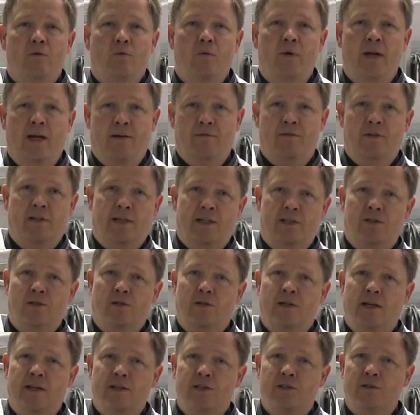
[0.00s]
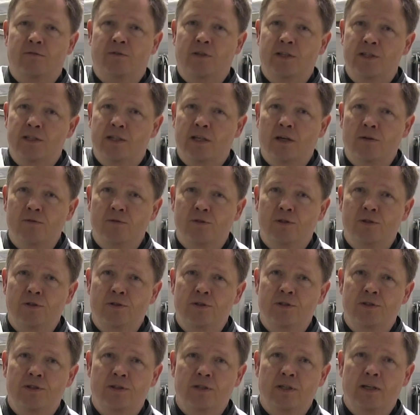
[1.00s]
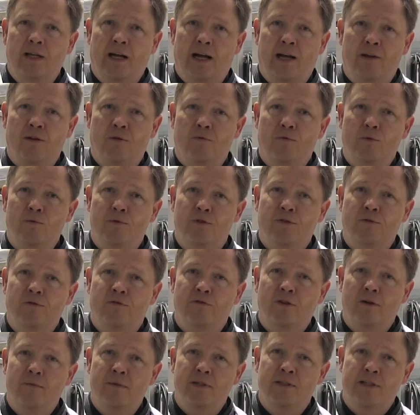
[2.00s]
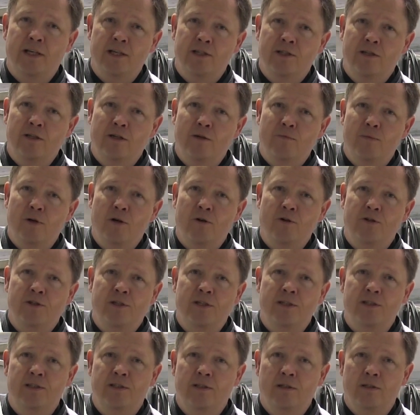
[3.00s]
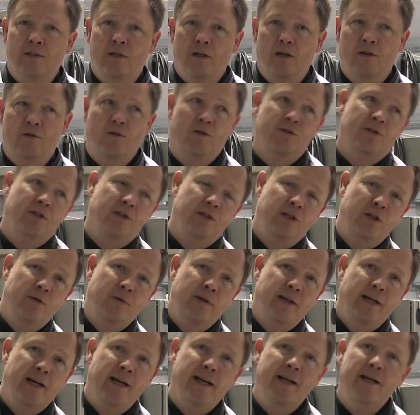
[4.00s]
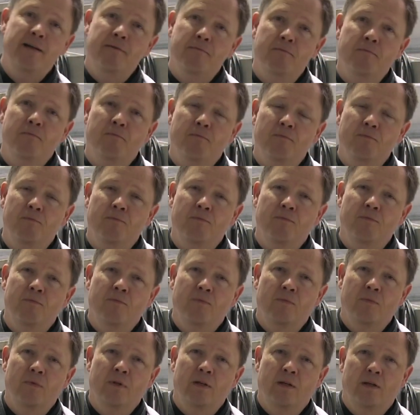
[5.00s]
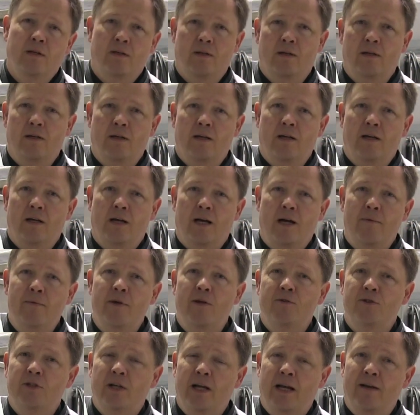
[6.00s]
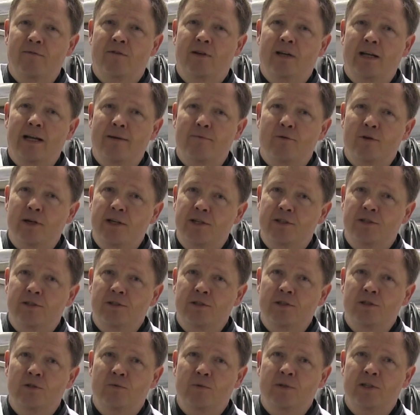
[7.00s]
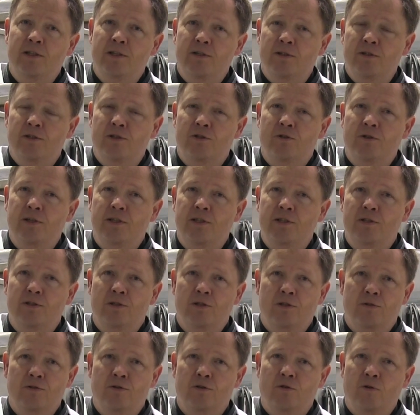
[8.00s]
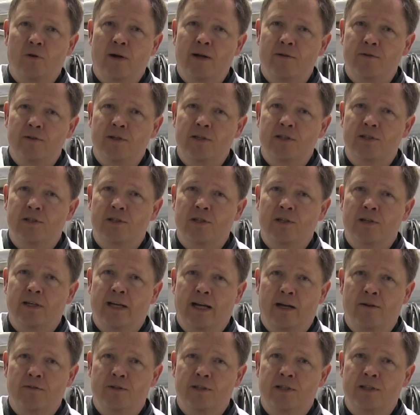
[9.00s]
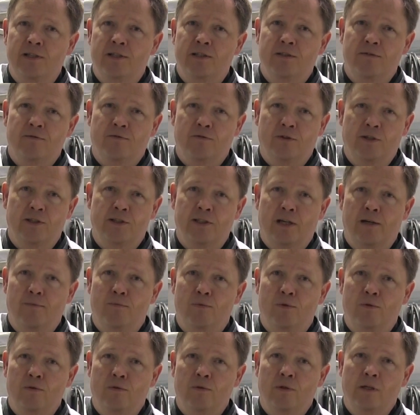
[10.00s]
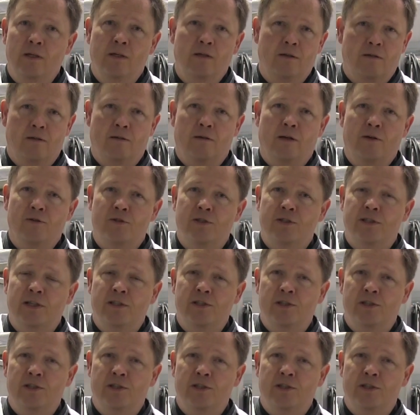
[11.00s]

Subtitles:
We have the National Collection of Yeast Cultures and the Wolfson Fermentation Laboratories across at the UEA. And we also have collaborations with industries throughout the eastern counties, for example, Lotus